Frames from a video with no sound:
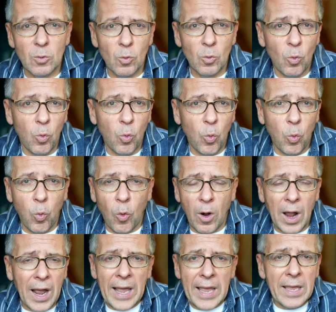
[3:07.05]

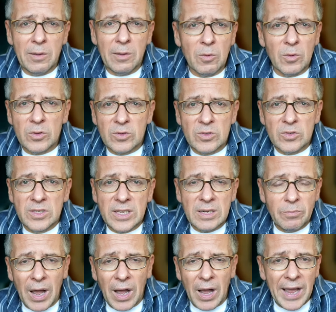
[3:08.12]
Why
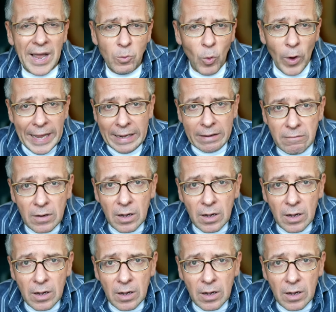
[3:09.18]
did Biden wait?